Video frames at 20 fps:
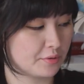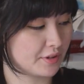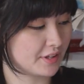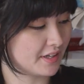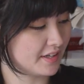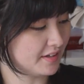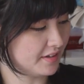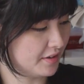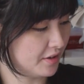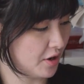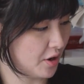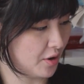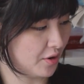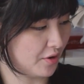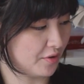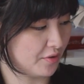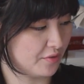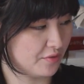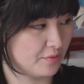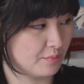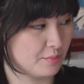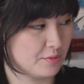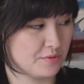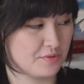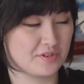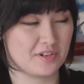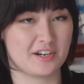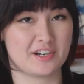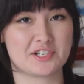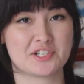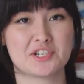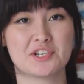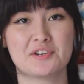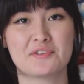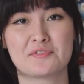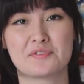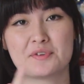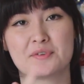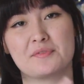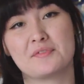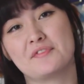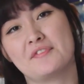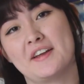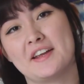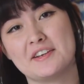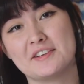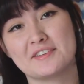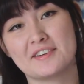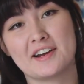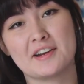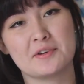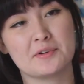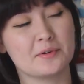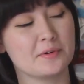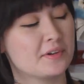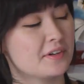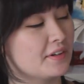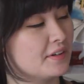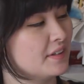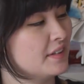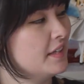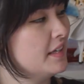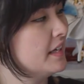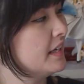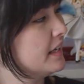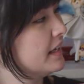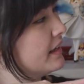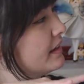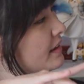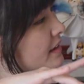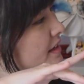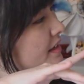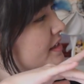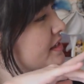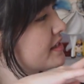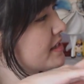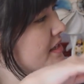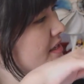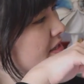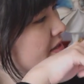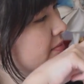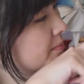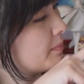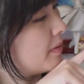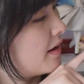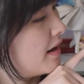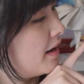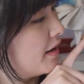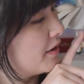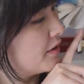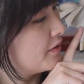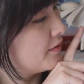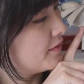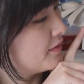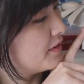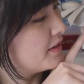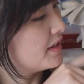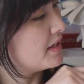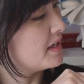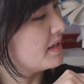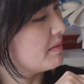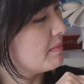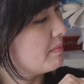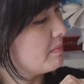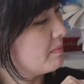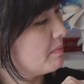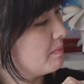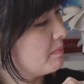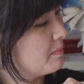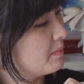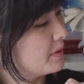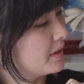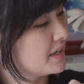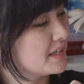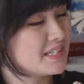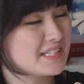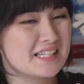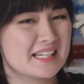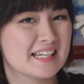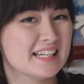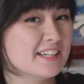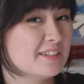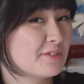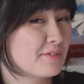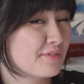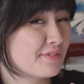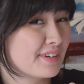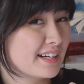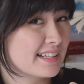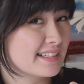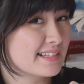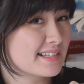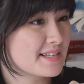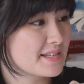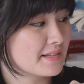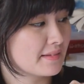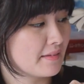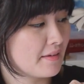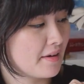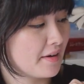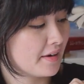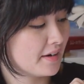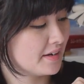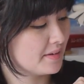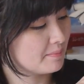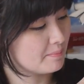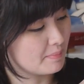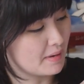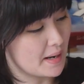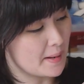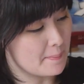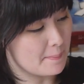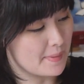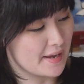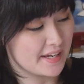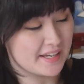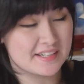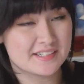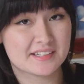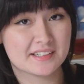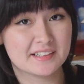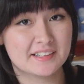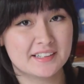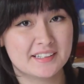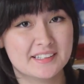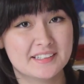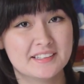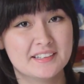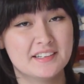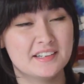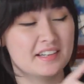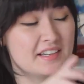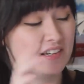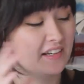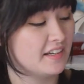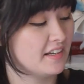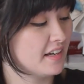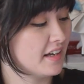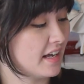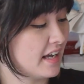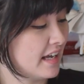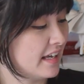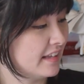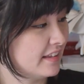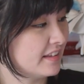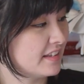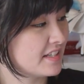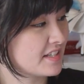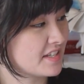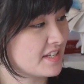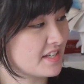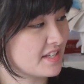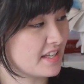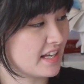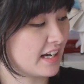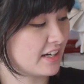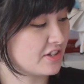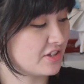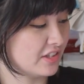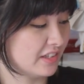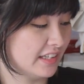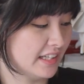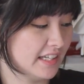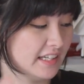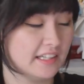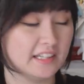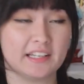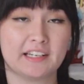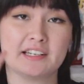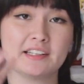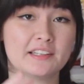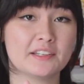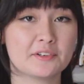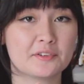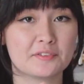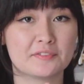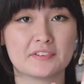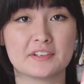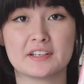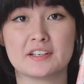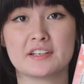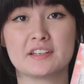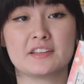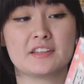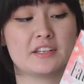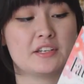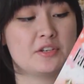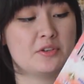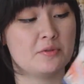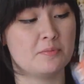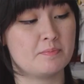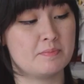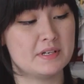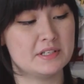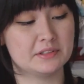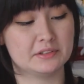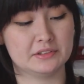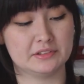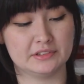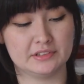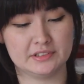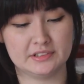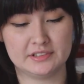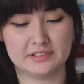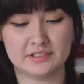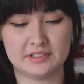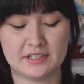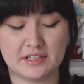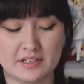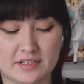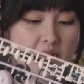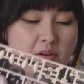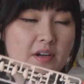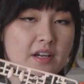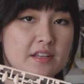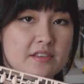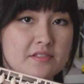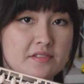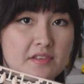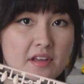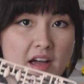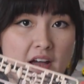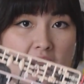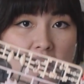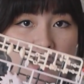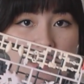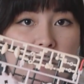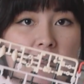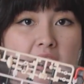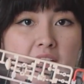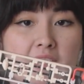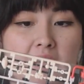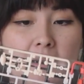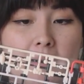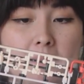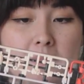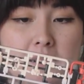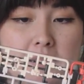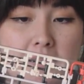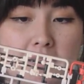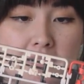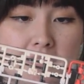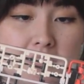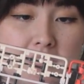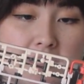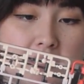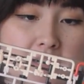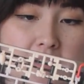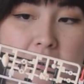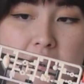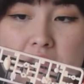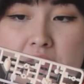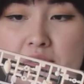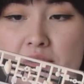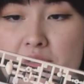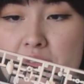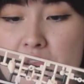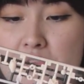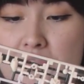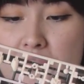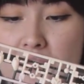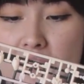kit of Musashi from Fate Granddaughter. This is a part of the Petite Ritz line by Bandai, and this is actually like a little figure that you build. So inside it comes like this, so you